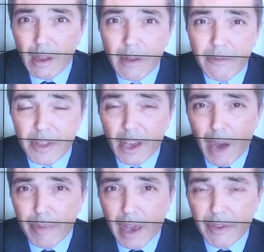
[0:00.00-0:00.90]
For the
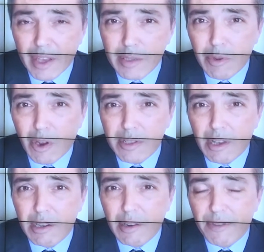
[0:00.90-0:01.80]
RBA, things were not so
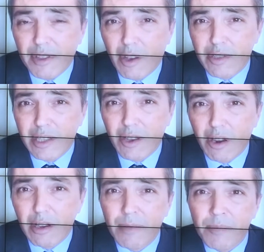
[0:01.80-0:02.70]
good for the Aussie dollar.